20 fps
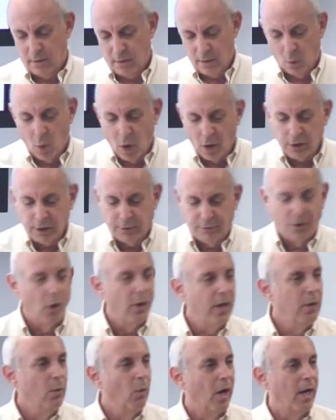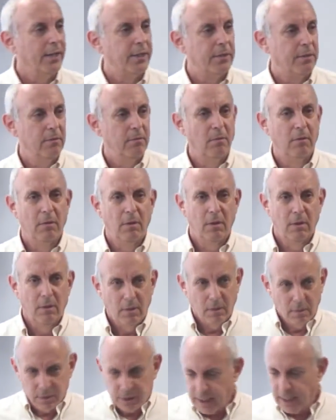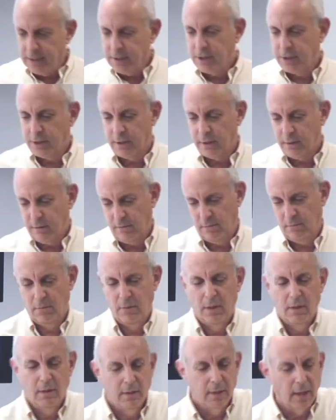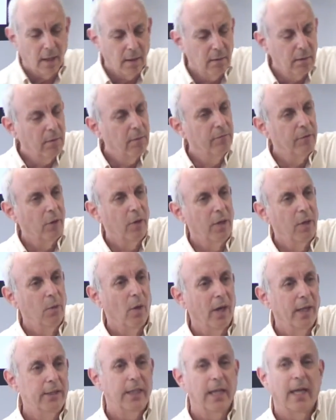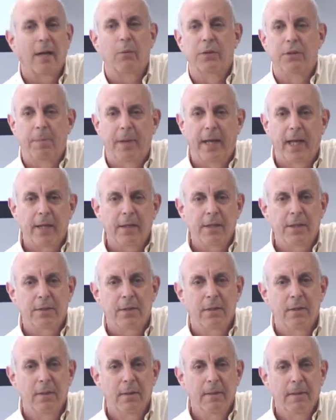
The worst voting rights since the Voting Rights Act was passed.